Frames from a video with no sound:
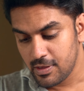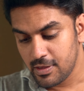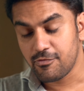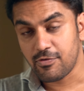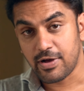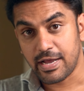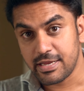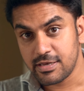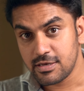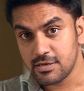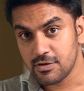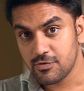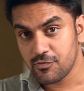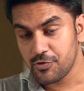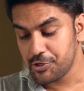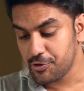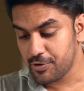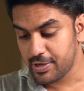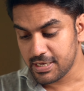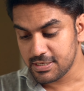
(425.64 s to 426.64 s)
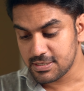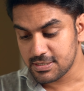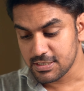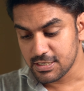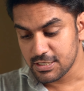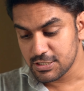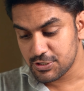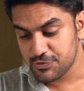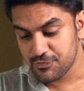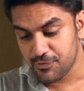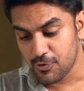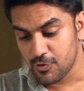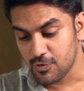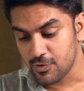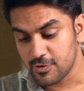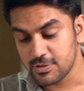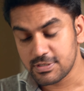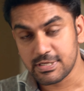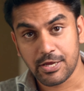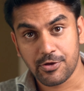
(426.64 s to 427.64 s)
Find, where you can search
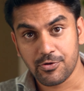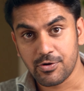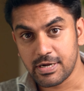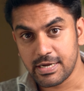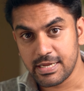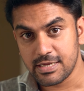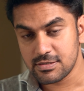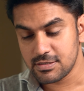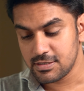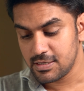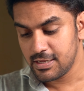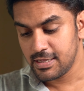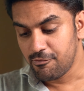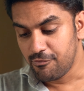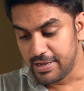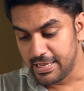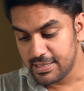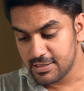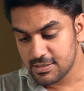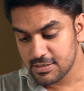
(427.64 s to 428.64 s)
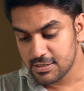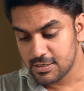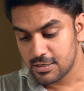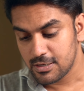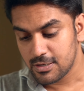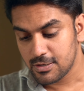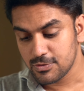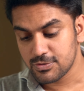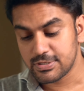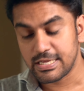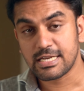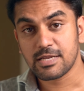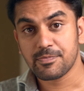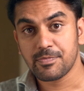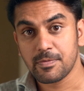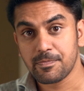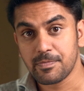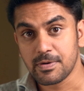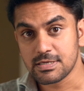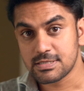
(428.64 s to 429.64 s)
for securities. Wealth, to set up
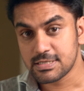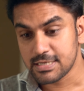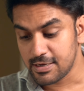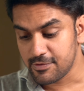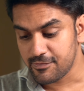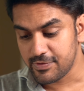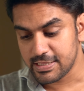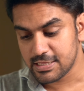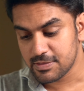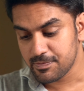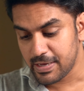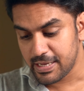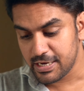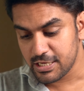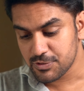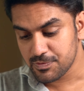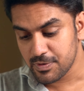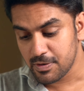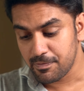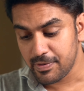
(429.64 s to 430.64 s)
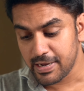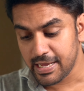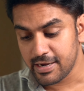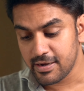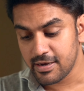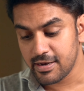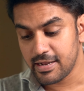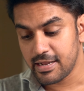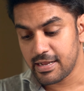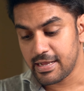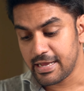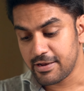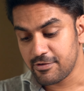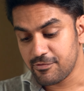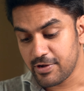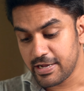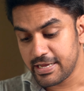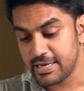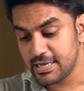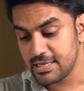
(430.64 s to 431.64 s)
a personal wealth management plan. And
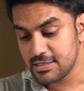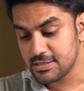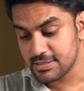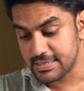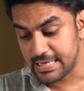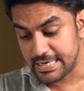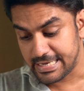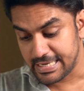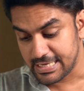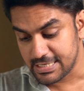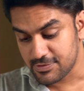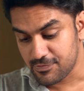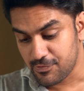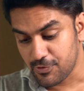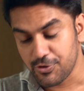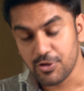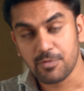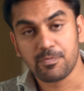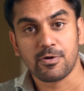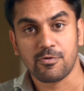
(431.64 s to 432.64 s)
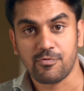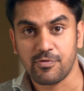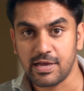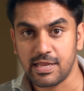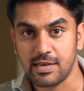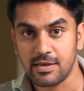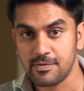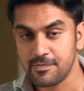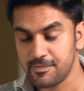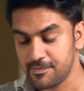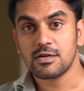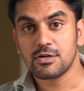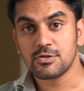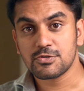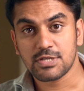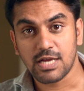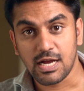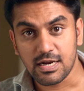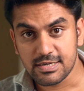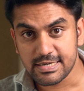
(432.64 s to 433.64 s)
finally, the settings for your profile. To
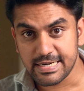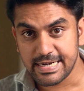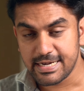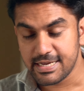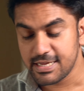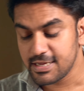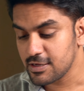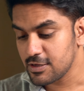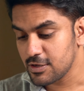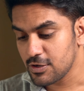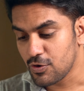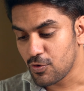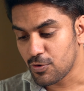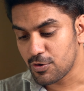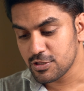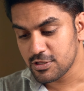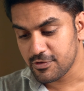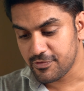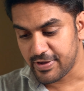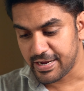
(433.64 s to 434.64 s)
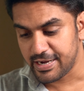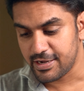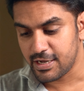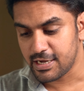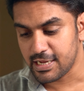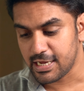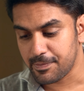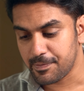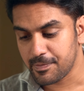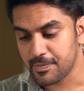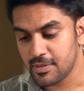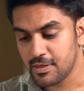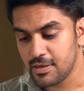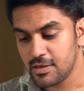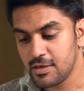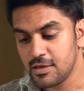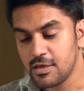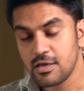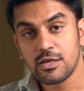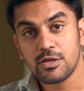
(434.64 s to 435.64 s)
start trading, go to the Find tab.
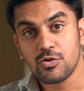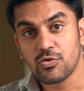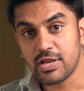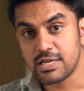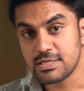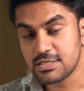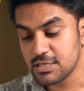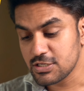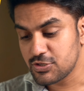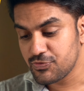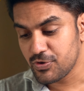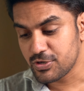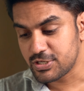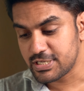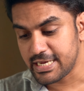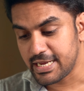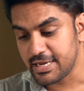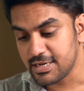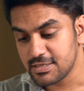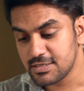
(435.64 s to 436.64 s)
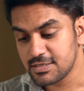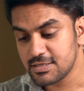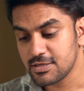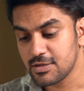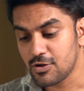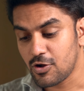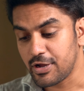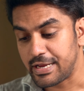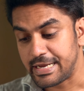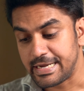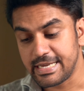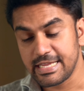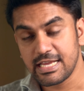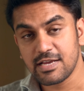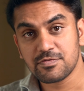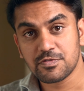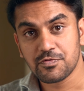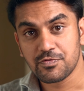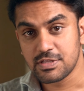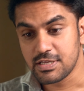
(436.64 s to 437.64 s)
You can search for shares or
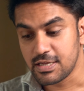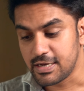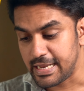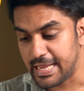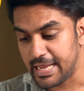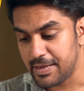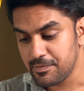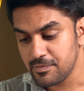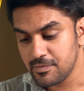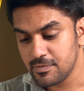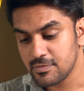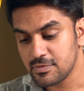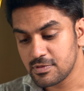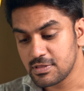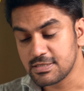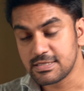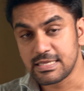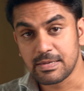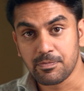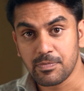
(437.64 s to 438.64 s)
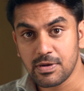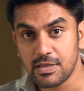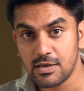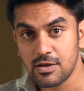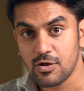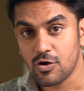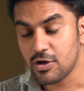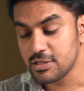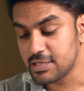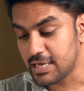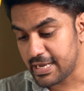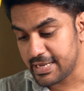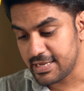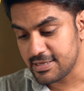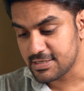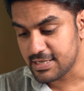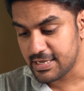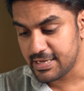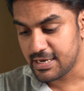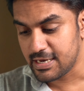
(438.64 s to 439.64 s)
ETFs with the name, the symbol, or the
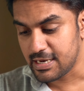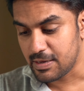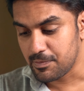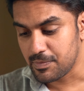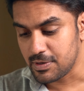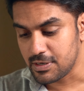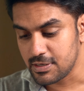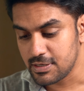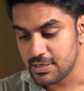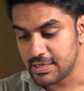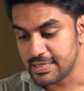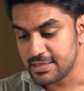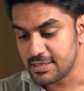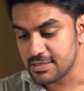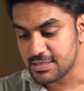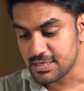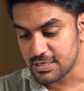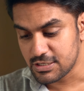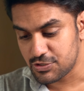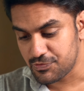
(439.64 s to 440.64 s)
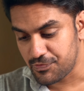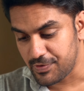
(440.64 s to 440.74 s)
ISIN number in the search